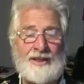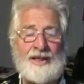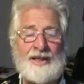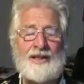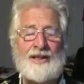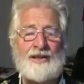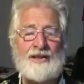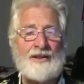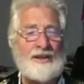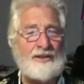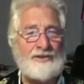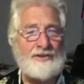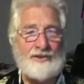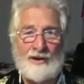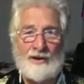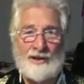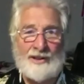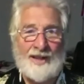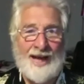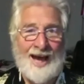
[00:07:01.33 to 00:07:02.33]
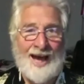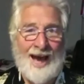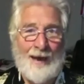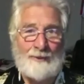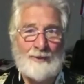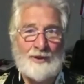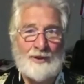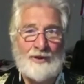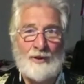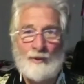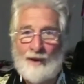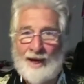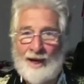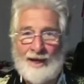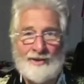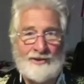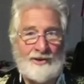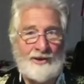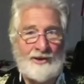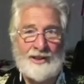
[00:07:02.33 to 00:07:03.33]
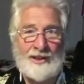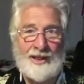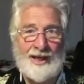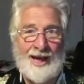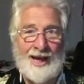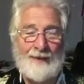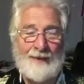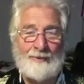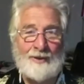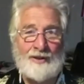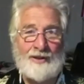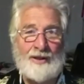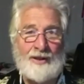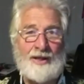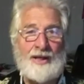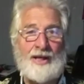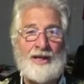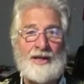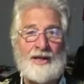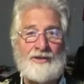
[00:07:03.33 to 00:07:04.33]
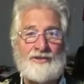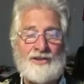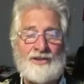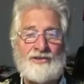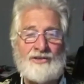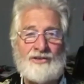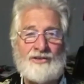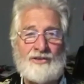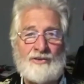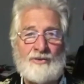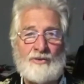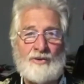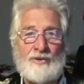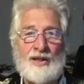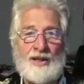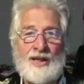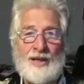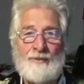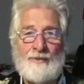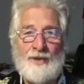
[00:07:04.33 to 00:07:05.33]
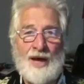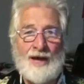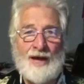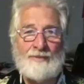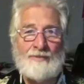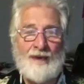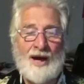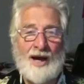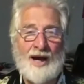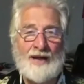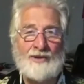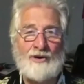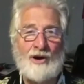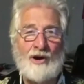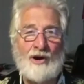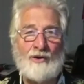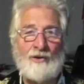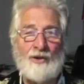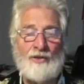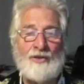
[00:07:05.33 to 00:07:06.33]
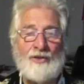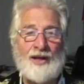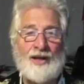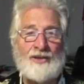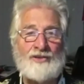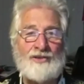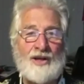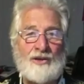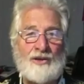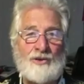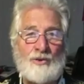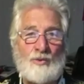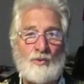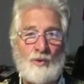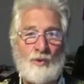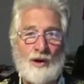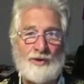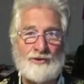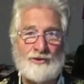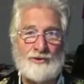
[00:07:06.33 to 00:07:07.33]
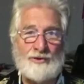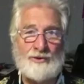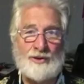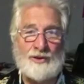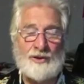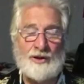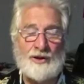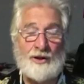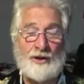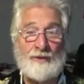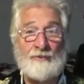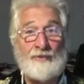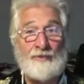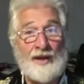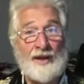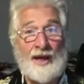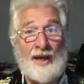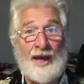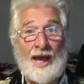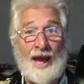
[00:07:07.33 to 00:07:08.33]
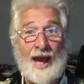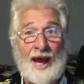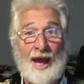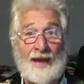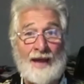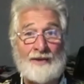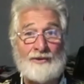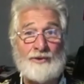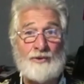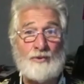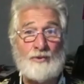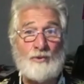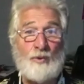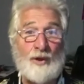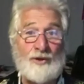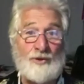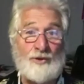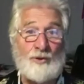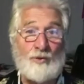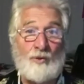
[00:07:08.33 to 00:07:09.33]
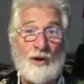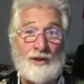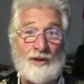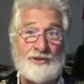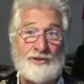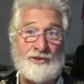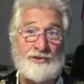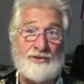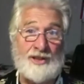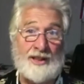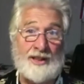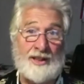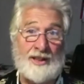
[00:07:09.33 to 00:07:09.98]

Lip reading: It's going to happen the way it's going to happen. Just keep that mind on the things that you want to occur and what you want to see